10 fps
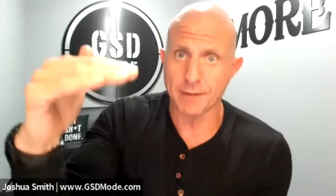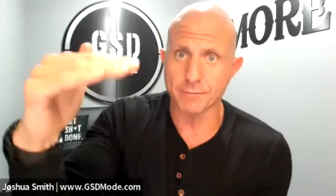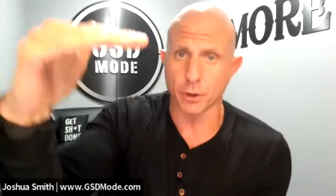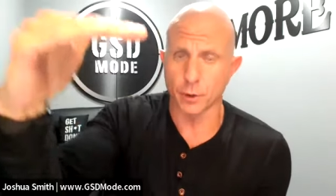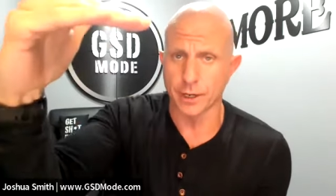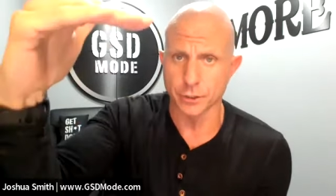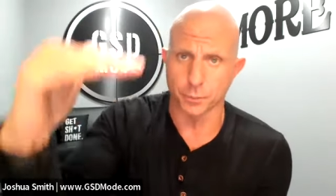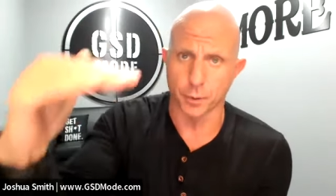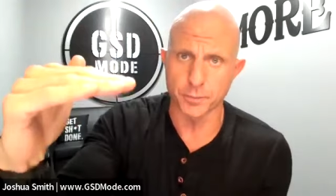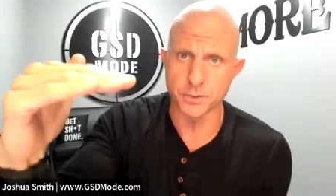have on, okay, here's the
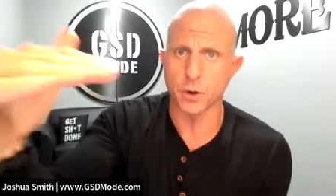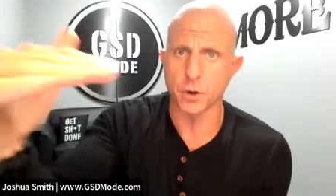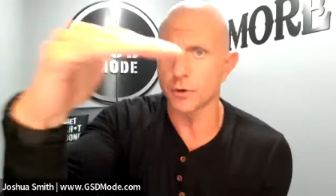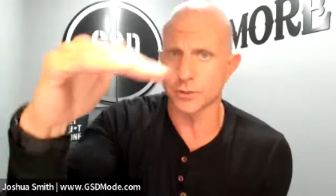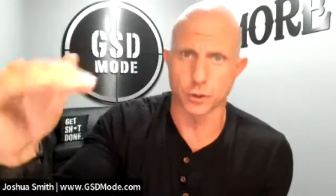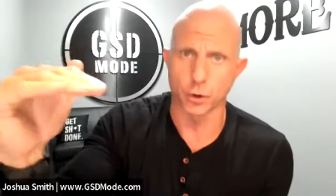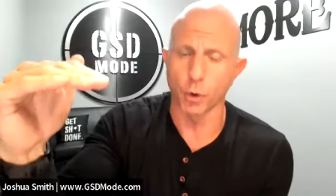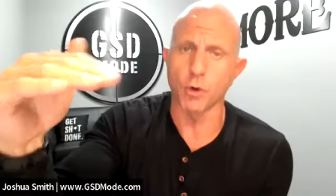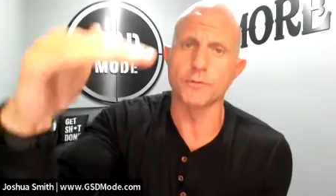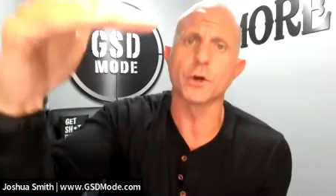purpose of the call. Here's the
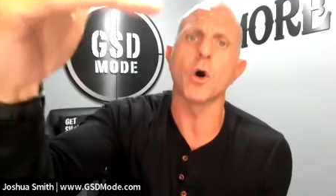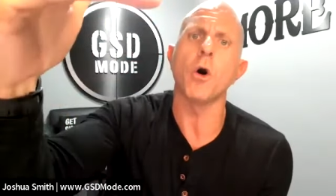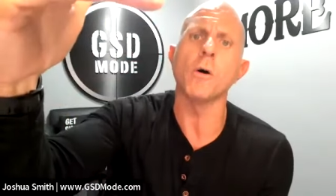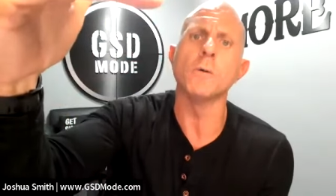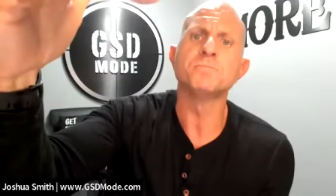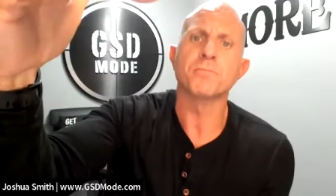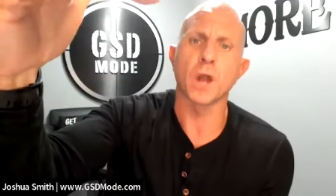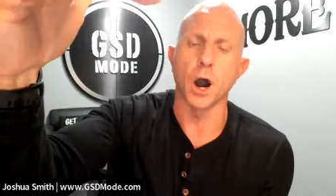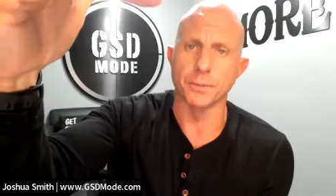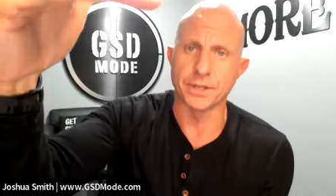goal of the call.
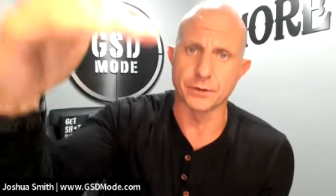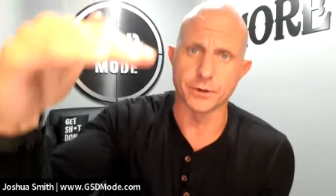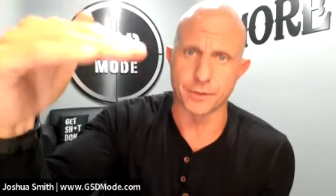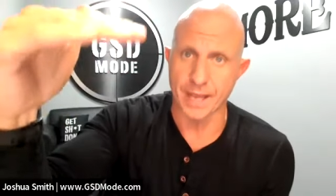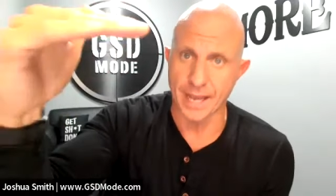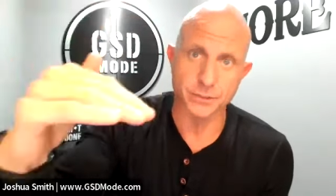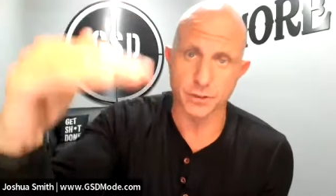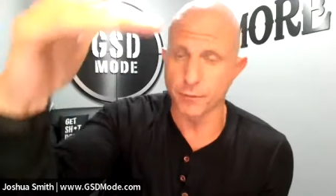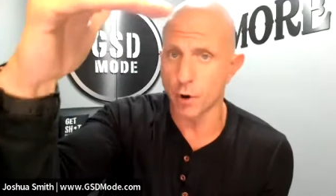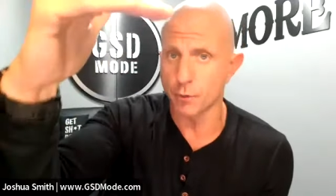Um, here, if they answer
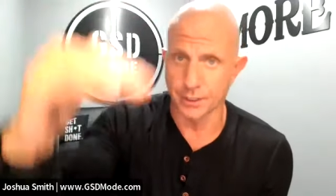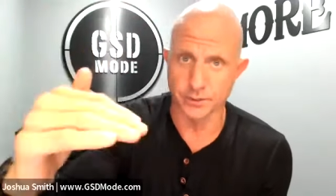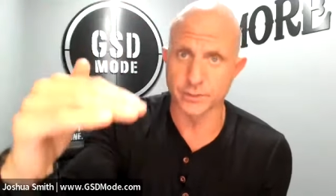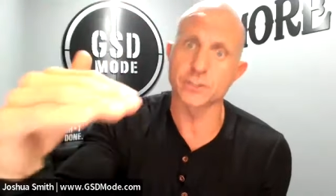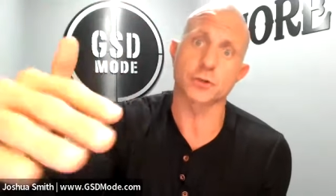the phone, here's the